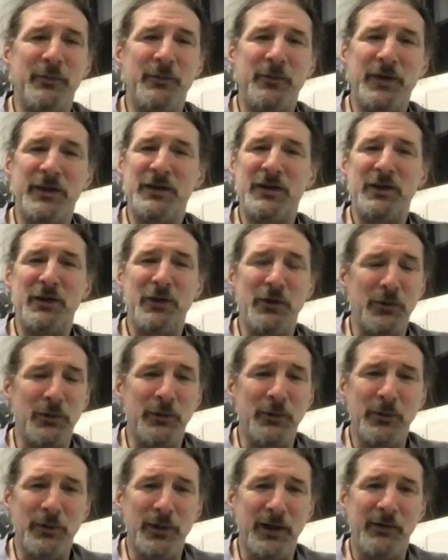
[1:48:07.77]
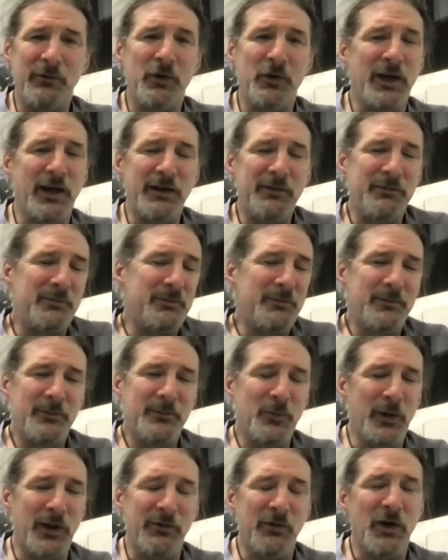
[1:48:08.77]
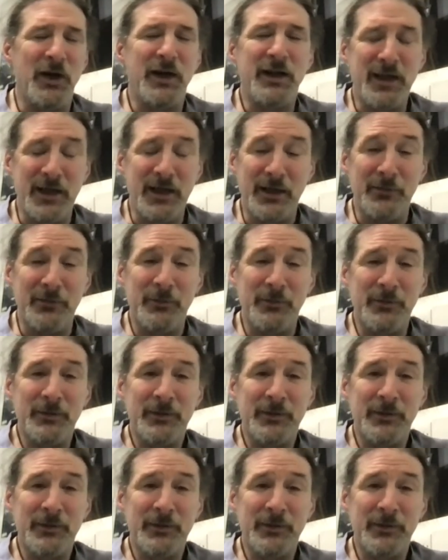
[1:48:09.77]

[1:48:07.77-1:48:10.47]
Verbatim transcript: visit you whenever I whenever I can.